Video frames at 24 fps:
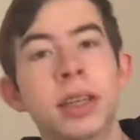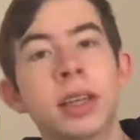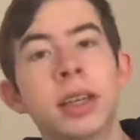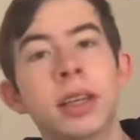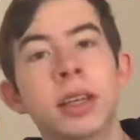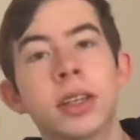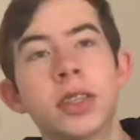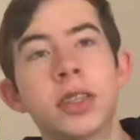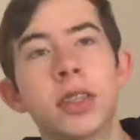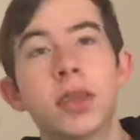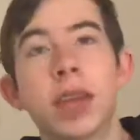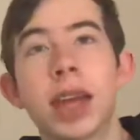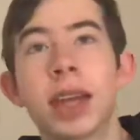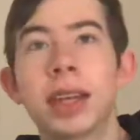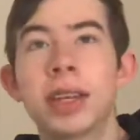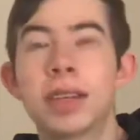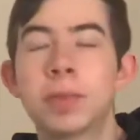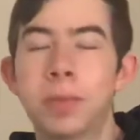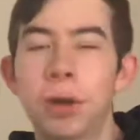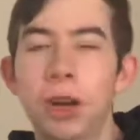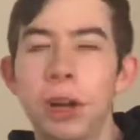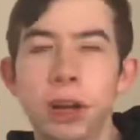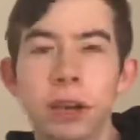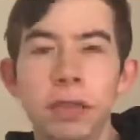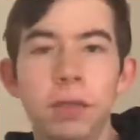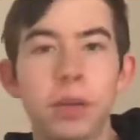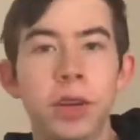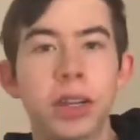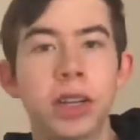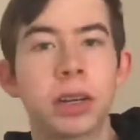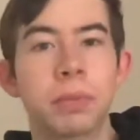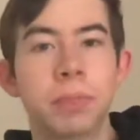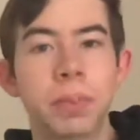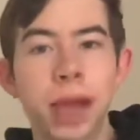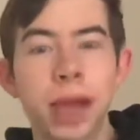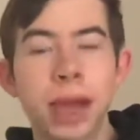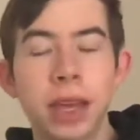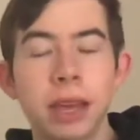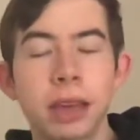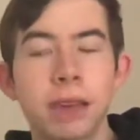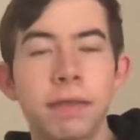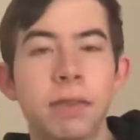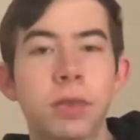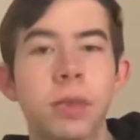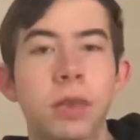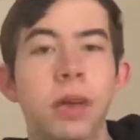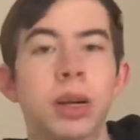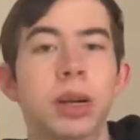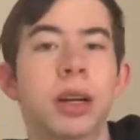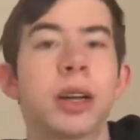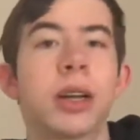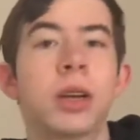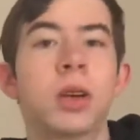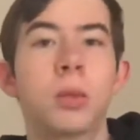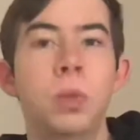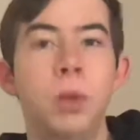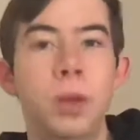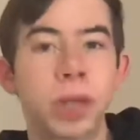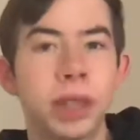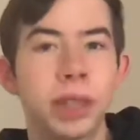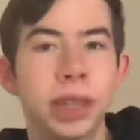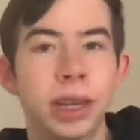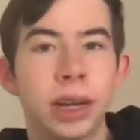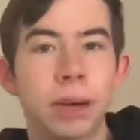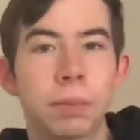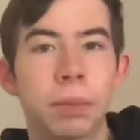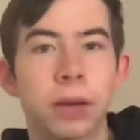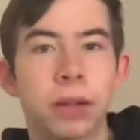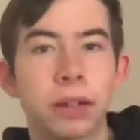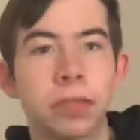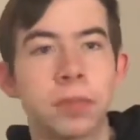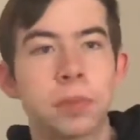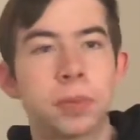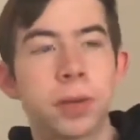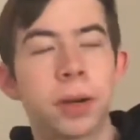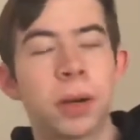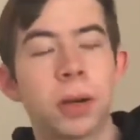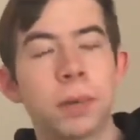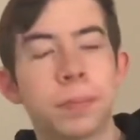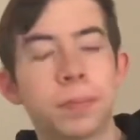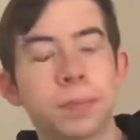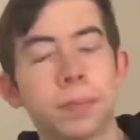so that is part of what you're paying for with the AirPods Pro.